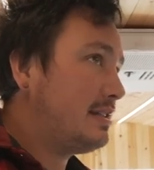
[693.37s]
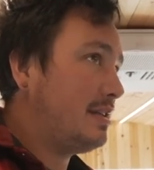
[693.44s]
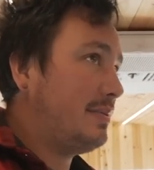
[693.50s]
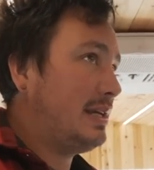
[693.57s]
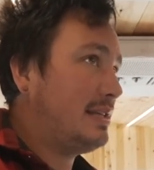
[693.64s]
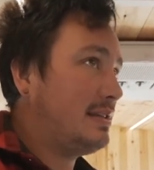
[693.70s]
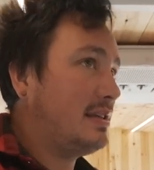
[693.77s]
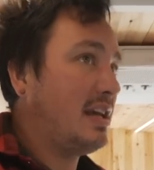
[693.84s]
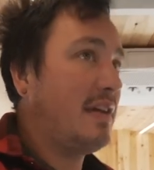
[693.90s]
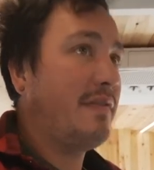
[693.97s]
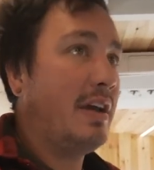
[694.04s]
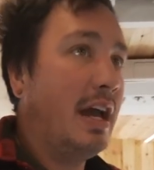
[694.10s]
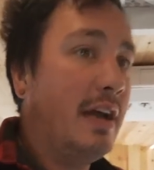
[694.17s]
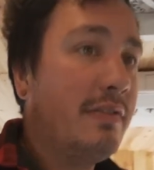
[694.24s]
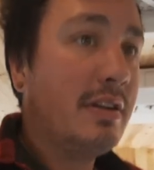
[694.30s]
to basically have
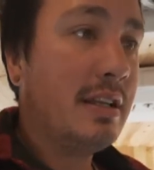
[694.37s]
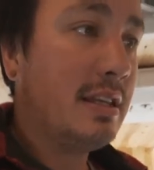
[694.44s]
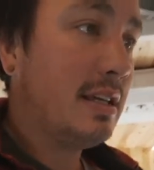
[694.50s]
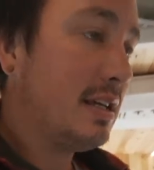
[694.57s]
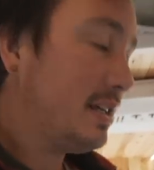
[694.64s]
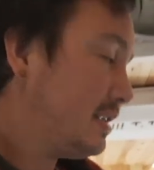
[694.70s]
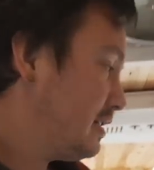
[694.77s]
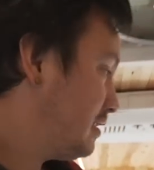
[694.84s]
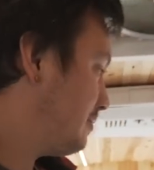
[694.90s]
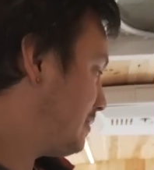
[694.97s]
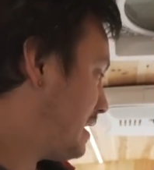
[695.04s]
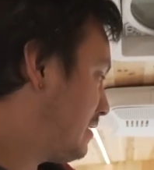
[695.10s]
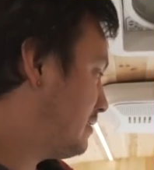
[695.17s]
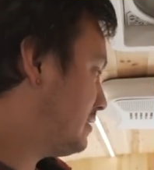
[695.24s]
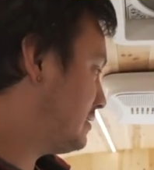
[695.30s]
everything in here
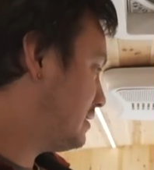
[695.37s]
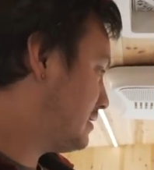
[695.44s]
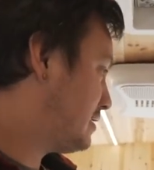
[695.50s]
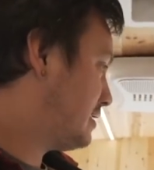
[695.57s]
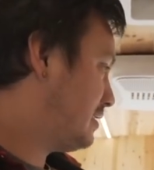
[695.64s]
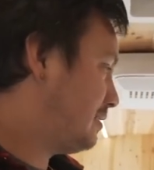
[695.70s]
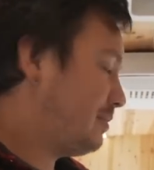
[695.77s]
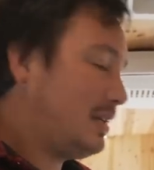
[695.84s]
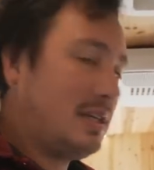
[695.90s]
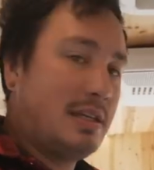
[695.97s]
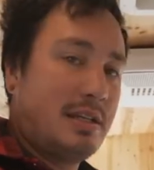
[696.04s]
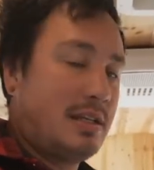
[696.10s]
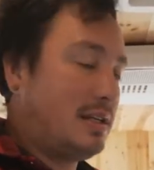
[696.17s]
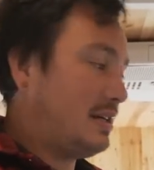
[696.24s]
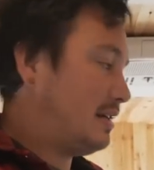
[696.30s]
mounted that's going to be in
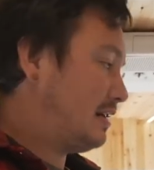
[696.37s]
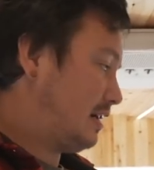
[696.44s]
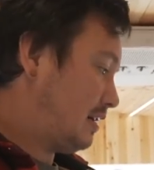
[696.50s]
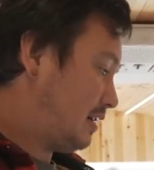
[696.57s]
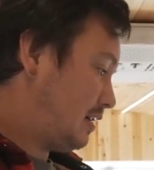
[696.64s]
here,